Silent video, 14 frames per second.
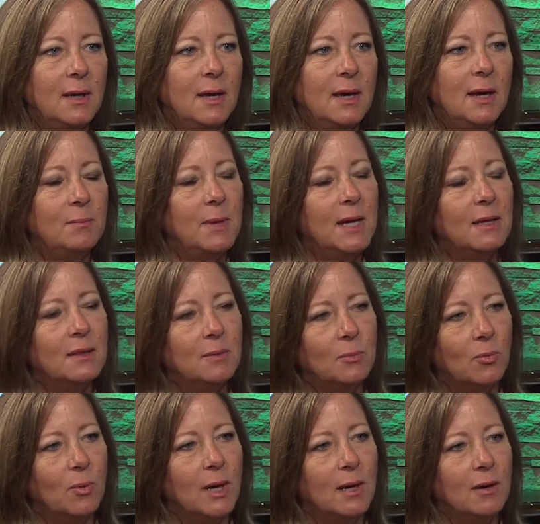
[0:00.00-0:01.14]
and make them
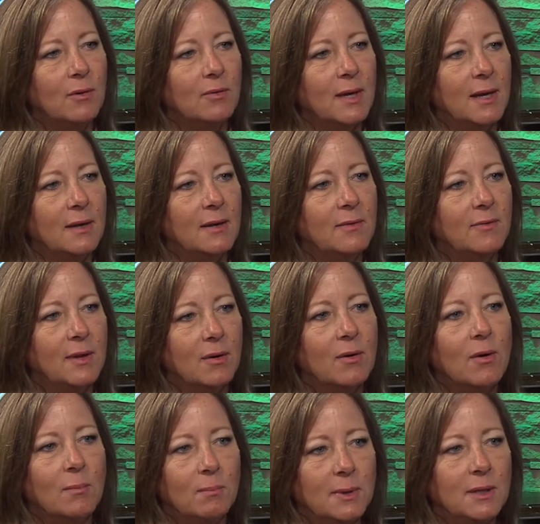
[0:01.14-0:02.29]
aware that there are
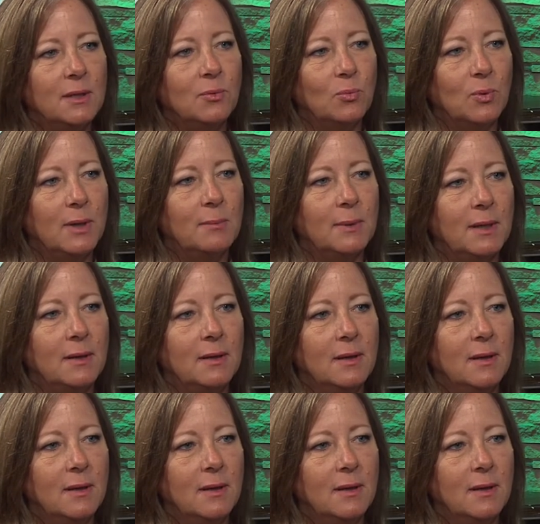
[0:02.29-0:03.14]
men and women